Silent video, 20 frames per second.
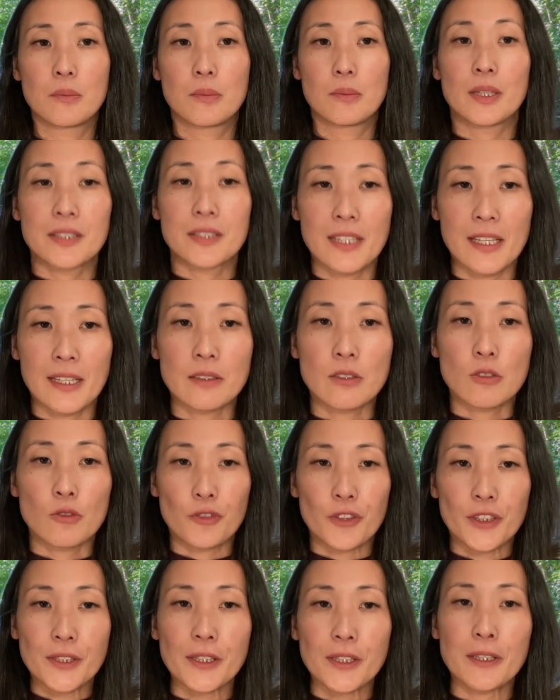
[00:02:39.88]
But then,
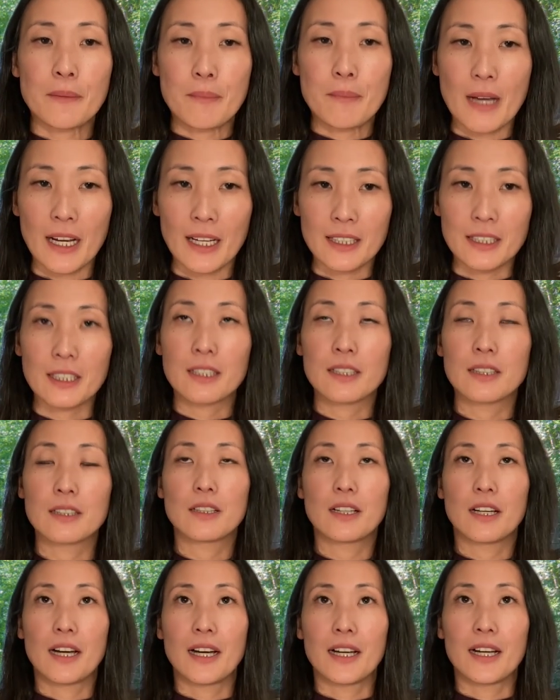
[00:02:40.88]
feeling bad,
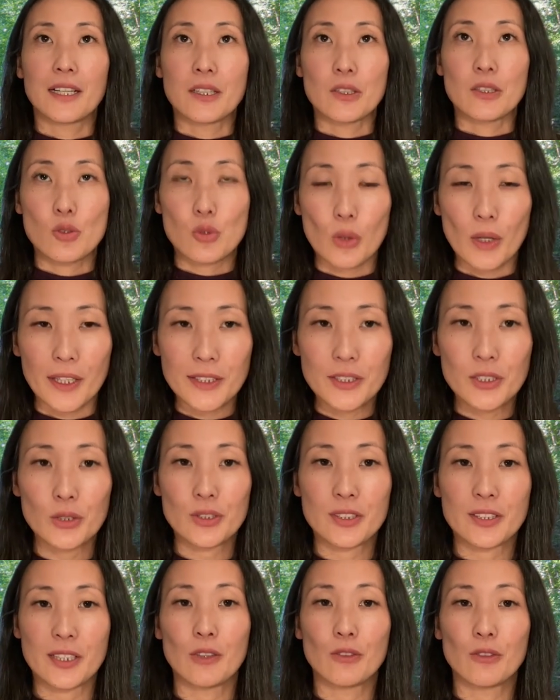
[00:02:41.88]
I tried to
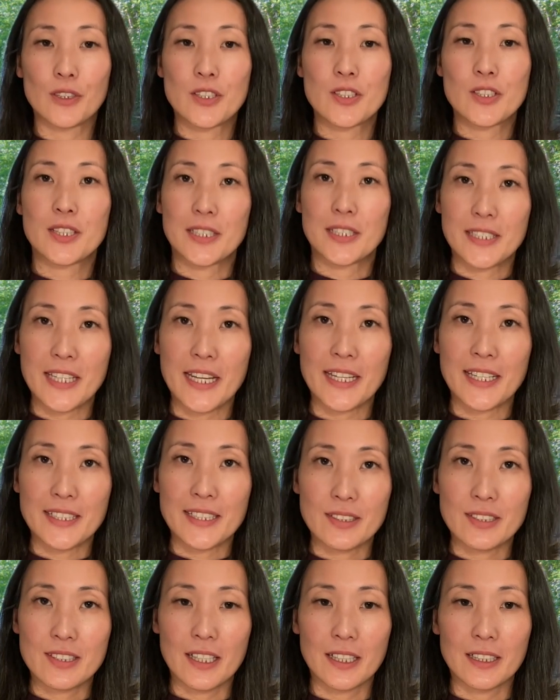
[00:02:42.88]
salvage the day
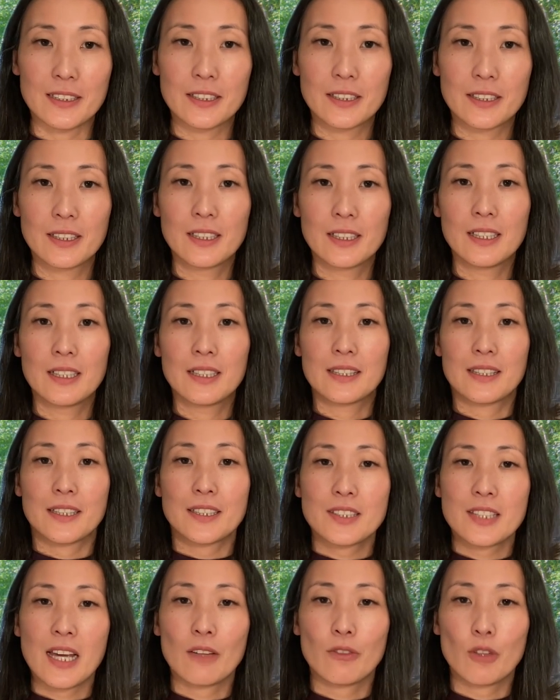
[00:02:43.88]
and said,
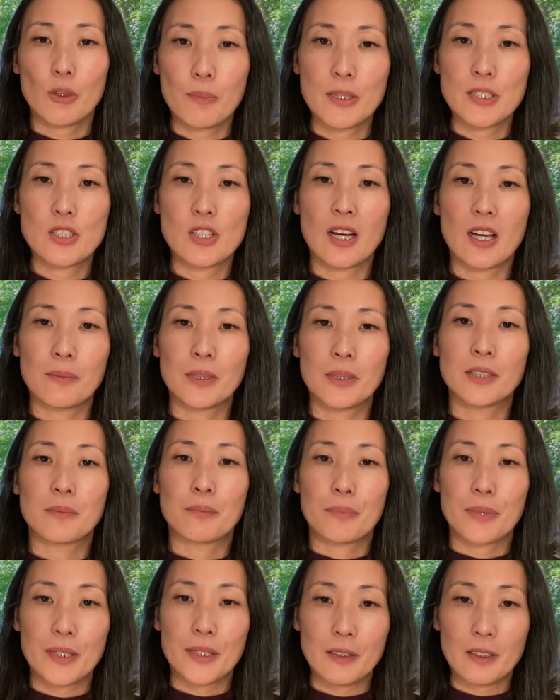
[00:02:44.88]
'Let's have a
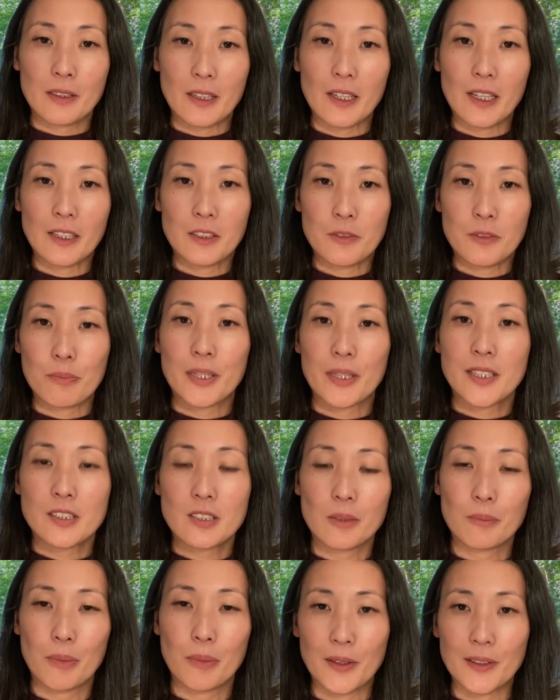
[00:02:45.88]
pajama and
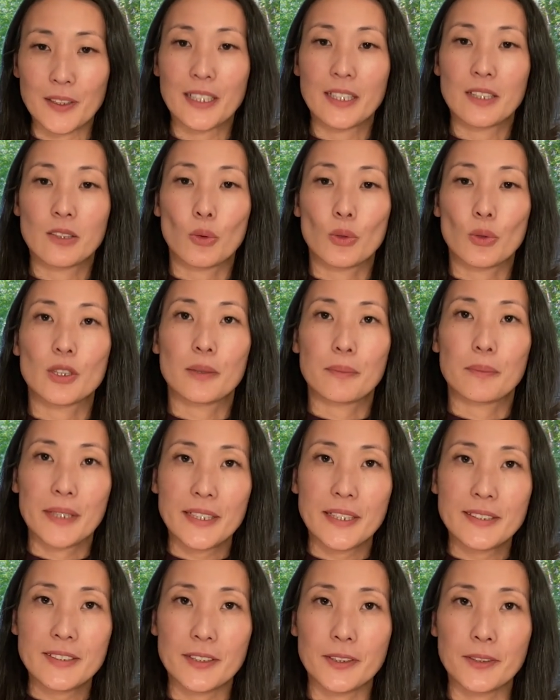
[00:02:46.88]
pizza party and order
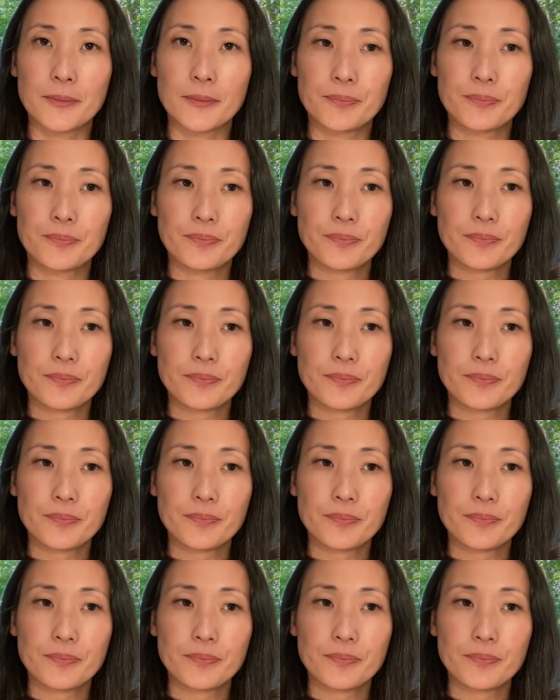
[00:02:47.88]
pizza.'